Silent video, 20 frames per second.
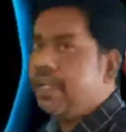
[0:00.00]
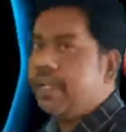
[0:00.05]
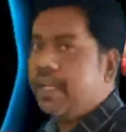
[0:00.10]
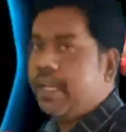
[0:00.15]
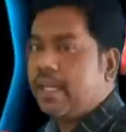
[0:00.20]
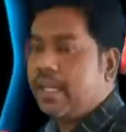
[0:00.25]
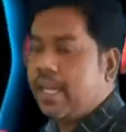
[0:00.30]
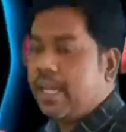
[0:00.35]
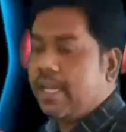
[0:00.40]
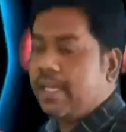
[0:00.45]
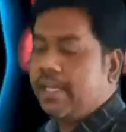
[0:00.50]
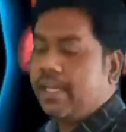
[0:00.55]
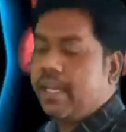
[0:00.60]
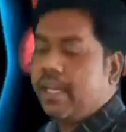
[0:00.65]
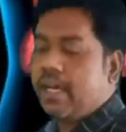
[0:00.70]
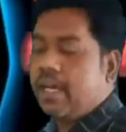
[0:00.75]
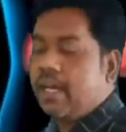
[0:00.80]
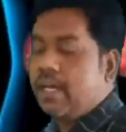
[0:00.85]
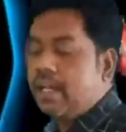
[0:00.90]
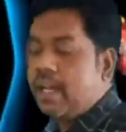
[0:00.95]
neck
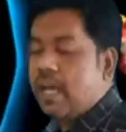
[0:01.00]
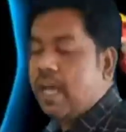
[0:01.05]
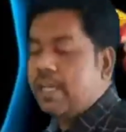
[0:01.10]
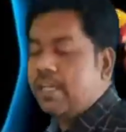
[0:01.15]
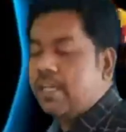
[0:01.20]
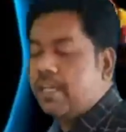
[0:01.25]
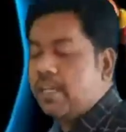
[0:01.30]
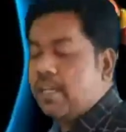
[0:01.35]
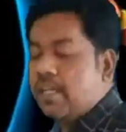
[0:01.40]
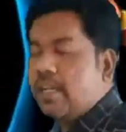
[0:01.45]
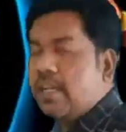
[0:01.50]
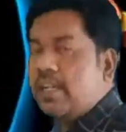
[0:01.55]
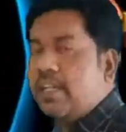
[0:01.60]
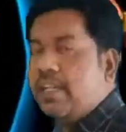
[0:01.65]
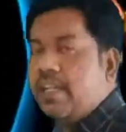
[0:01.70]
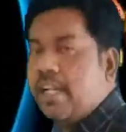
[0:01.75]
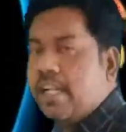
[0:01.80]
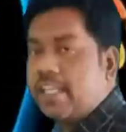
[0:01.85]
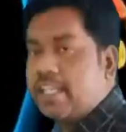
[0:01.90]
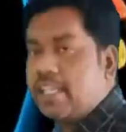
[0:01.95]
area, and the
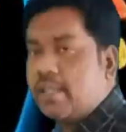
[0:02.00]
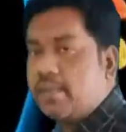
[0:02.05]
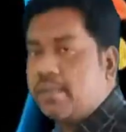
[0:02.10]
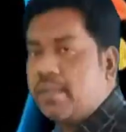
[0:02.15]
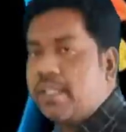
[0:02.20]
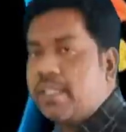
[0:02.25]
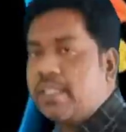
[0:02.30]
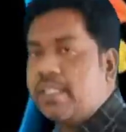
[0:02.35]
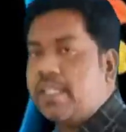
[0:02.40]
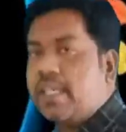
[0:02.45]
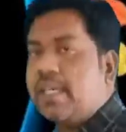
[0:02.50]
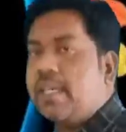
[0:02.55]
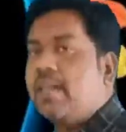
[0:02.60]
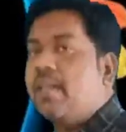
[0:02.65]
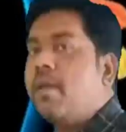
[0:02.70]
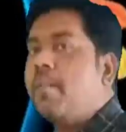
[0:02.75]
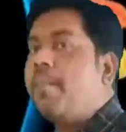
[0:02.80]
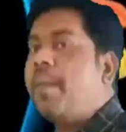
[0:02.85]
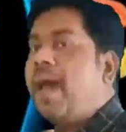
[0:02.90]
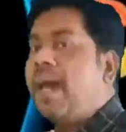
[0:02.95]
next one is
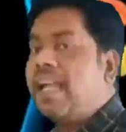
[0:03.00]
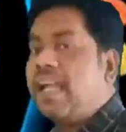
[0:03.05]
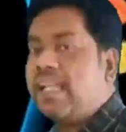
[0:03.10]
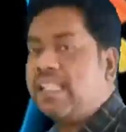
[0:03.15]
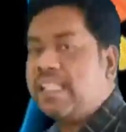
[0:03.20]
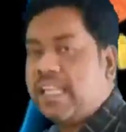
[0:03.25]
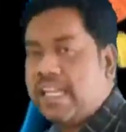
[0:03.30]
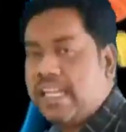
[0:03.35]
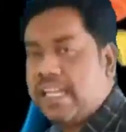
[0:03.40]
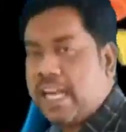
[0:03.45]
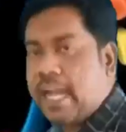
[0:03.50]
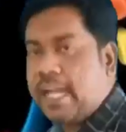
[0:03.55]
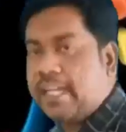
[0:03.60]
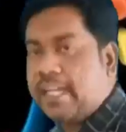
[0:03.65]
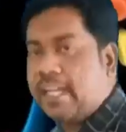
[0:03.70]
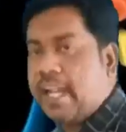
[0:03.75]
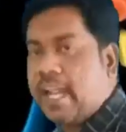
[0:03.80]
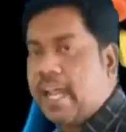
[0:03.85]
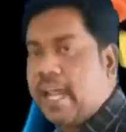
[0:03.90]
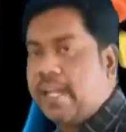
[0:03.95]
a
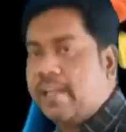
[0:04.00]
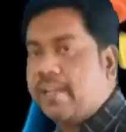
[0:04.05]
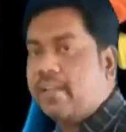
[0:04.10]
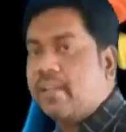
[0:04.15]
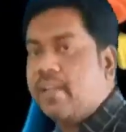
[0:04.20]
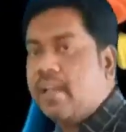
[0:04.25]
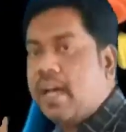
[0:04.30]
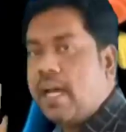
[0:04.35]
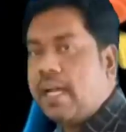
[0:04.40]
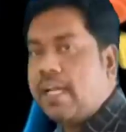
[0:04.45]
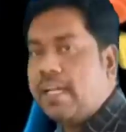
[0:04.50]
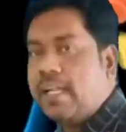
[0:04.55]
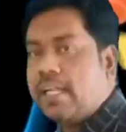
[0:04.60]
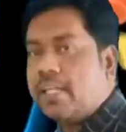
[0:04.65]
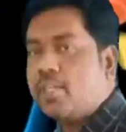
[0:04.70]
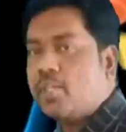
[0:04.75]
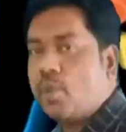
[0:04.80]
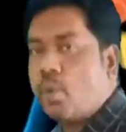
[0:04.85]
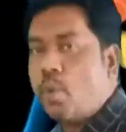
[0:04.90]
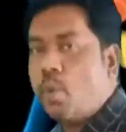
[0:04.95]
parathyroid gland, and
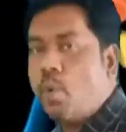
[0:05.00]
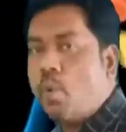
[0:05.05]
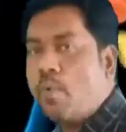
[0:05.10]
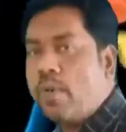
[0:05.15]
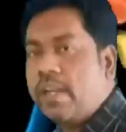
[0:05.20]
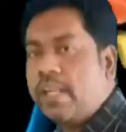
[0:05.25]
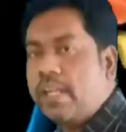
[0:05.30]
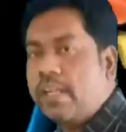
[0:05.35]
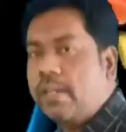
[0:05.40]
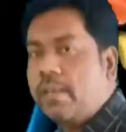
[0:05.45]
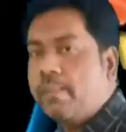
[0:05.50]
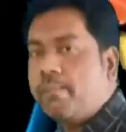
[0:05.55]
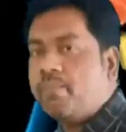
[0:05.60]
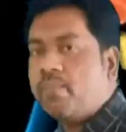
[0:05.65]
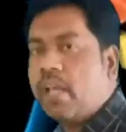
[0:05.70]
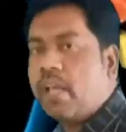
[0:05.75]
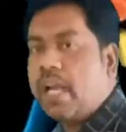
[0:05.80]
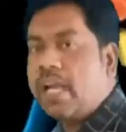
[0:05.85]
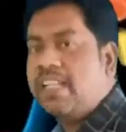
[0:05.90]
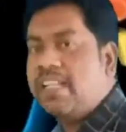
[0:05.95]
next
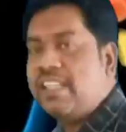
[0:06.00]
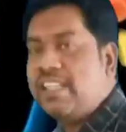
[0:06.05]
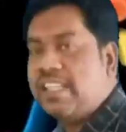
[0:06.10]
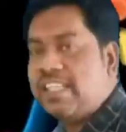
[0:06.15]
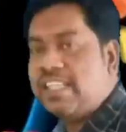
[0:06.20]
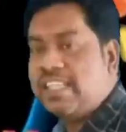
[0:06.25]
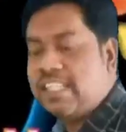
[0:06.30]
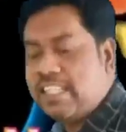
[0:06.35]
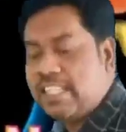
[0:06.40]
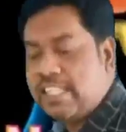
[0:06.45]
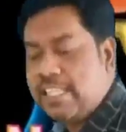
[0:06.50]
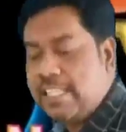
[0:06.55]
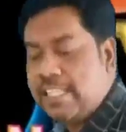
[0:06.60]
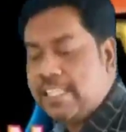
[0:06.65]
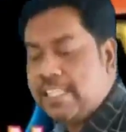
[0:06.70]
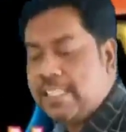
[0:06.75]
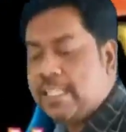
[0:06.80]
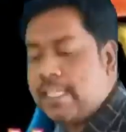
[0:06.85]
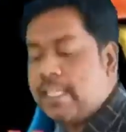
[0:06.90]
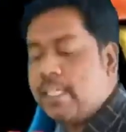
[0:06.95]
ovary and
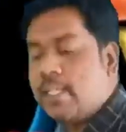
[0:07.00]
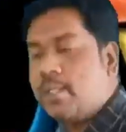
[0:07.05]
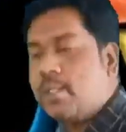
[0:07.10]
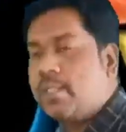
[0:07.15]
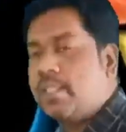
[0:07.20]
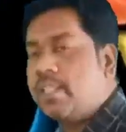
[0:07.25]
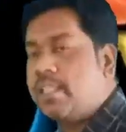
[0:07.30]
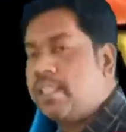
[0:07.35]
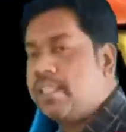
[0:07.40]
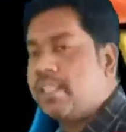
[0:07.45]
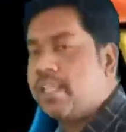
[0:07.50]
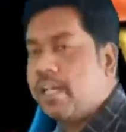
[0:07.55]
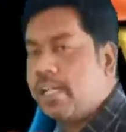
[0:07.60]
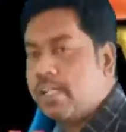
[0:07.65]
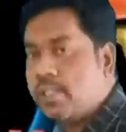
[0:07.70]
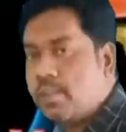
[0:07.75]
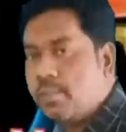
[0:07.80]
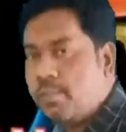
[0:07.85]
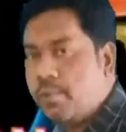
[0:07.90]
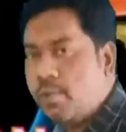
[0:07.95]
testes. So this is
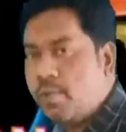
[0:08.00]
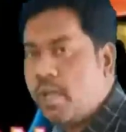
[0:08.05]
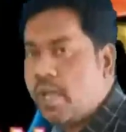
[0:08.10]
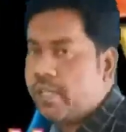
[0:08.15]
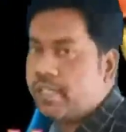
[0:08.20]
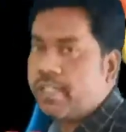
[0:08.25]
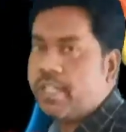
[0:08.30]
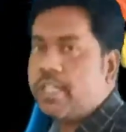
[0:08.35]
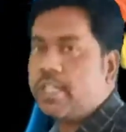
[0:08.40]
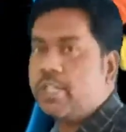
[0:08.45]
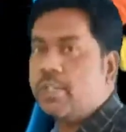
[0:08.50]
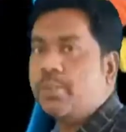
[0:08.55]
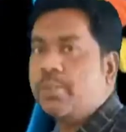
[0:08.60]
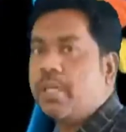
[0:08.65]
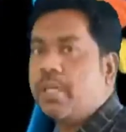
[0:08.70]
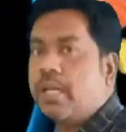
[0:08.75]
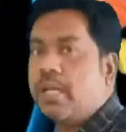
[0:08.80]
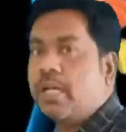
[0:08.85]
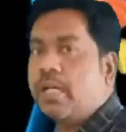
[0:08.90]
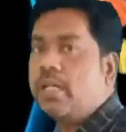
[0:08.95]
also belonging to
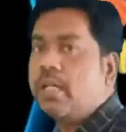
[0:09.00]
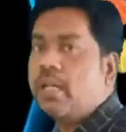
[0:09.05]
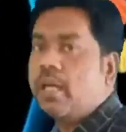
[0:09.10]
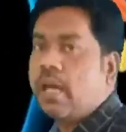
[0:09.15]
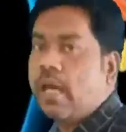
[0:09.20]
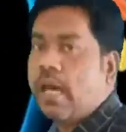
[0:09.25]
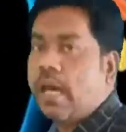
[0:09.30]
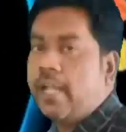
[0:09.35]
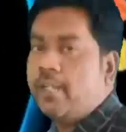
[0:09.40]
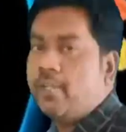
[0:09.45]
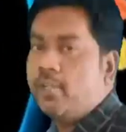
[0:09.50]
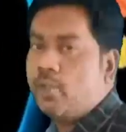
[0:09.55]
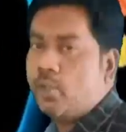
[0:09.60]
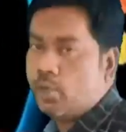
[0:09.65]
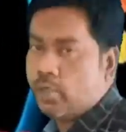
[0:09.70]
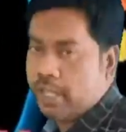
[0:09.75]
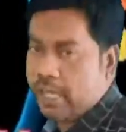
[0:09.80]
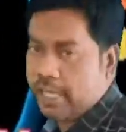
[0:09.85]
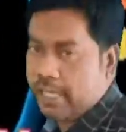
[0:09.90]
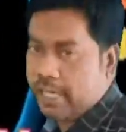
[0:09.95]
the
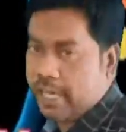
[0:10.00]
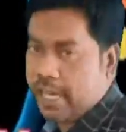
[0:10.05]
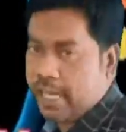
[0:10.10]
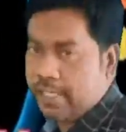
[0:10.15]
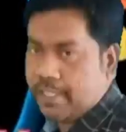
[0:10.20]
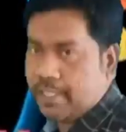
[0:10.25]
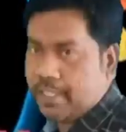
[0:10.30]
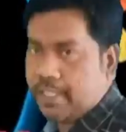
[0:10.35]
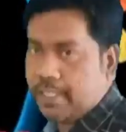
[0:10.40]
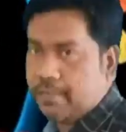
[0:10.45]
endocrine glands.